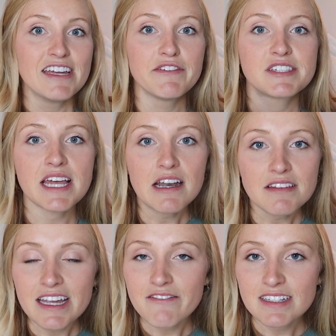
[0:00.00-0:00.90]
You've sent out
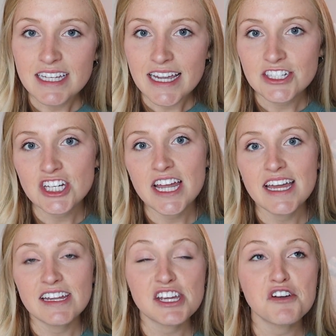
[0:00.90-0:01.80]
the
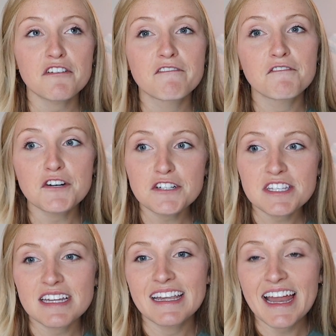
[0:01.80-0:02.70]
invitation. Your
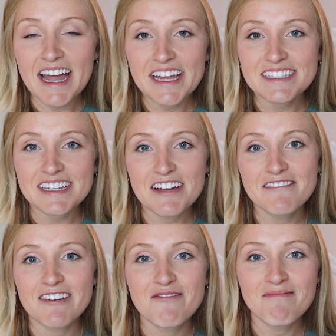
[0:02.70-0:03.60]
first night
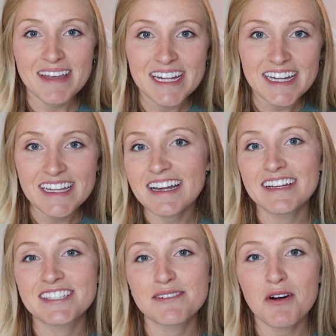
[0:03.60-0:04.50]
of meeting
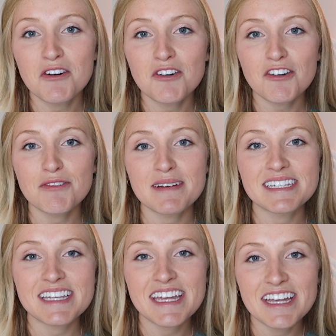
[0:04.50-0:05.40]
a small group
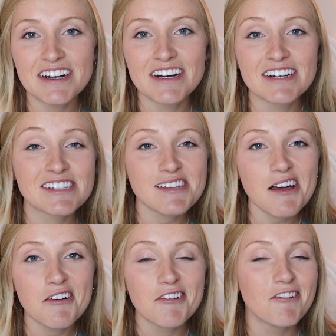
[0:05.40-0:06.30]
is here.
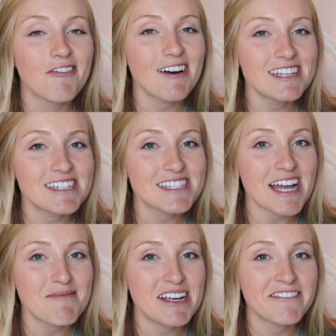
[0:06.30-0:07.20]
So, what does
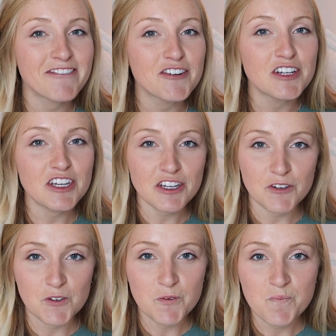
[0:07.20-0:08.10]
that mean for
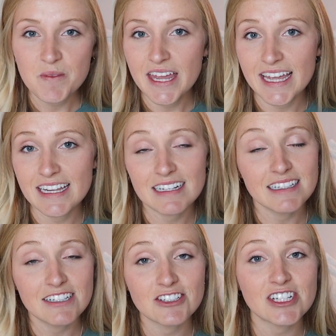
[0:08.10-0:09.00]
you? in a
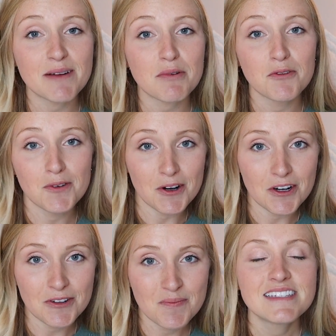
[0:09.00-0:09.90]
leadership
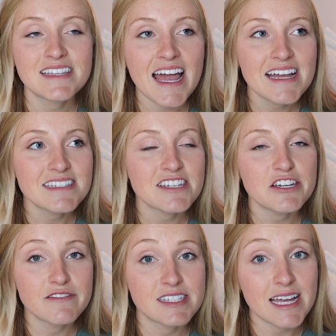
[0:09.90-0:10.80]
role. Since
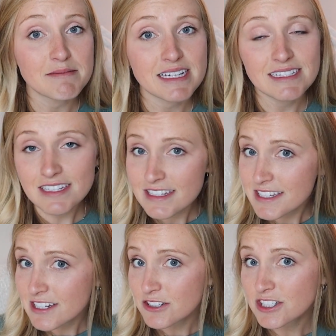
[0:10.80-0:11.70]
you've stepped into this
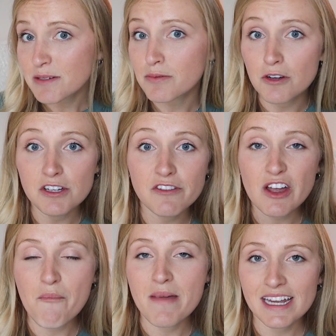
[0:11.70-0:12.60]
leadership role, you've
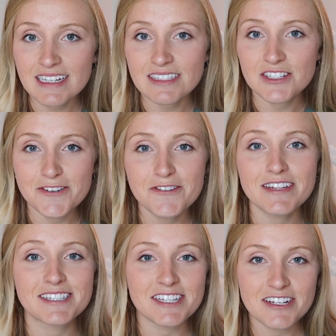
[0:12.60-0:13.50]
committed to
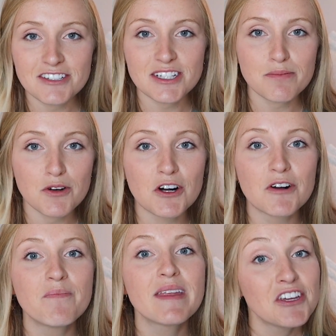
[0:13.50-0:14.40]
this leadership
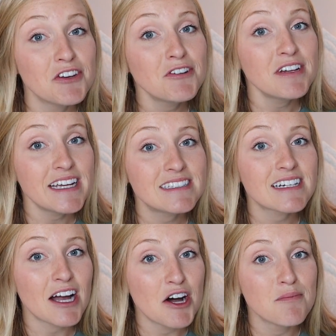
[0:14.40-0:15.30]
role, you need to
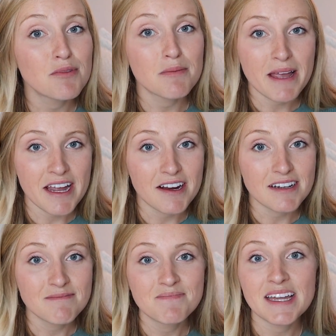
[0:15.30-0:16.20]
come
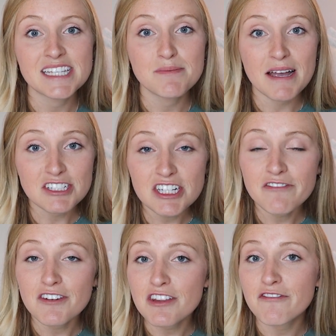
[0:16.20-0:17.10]
prepared. Especially
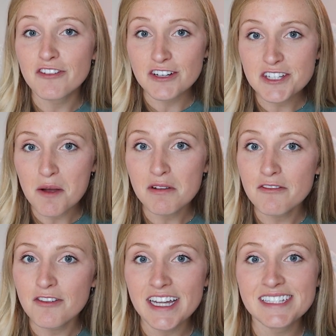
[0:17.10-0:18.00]
for the first couple
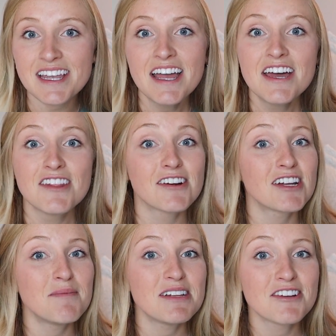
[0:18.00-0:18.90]
of weeks, they're going
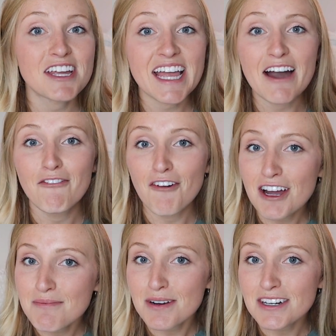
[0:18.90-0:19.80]
to be looking at
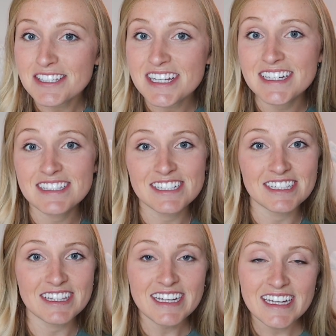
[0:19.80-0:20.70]
one person to
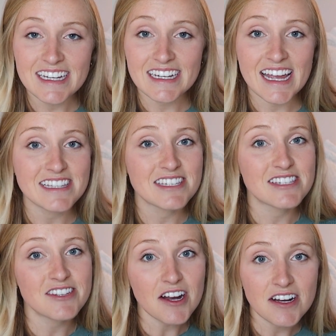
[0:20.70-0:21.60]
lead and
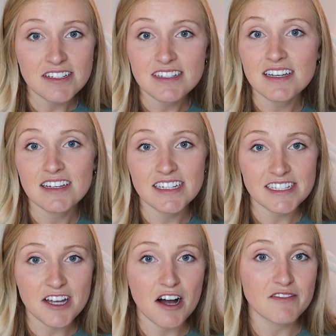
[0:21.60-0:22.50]
start
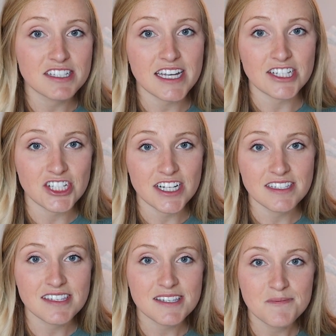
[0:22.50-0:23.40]
these conversations.